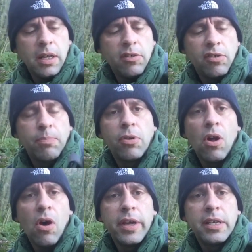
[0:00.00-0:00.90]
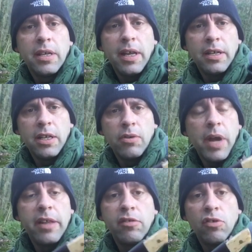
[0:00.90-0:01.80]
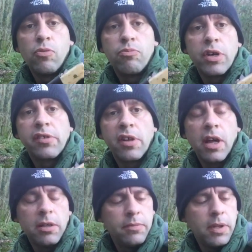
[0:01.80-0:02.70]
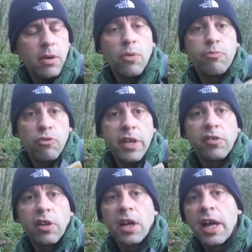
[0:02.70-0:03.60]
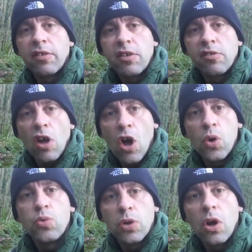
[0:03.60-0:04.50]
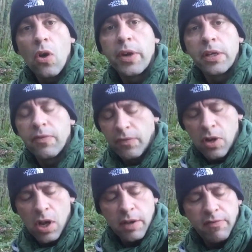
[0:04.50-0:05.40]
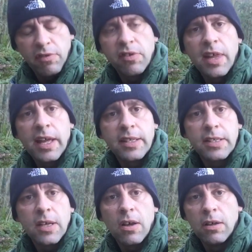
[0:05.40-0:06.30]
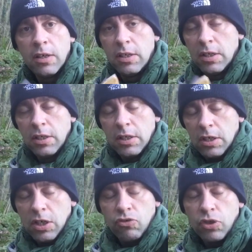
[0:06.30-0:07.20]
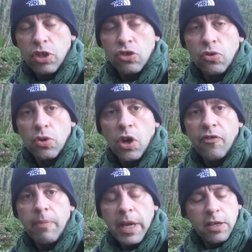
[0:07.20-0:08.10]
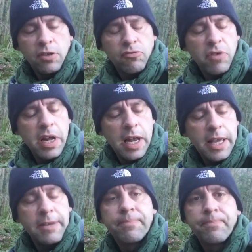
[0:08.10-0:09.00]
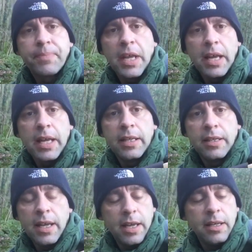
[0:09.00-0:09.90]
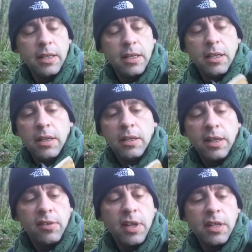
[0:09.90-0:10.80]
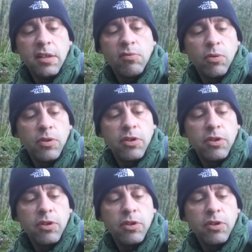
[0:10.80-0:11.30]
supply. You know, Enzo, Brisa. Well, Brisa has its own line of knives that are traditional knife makers, really, and they sent this one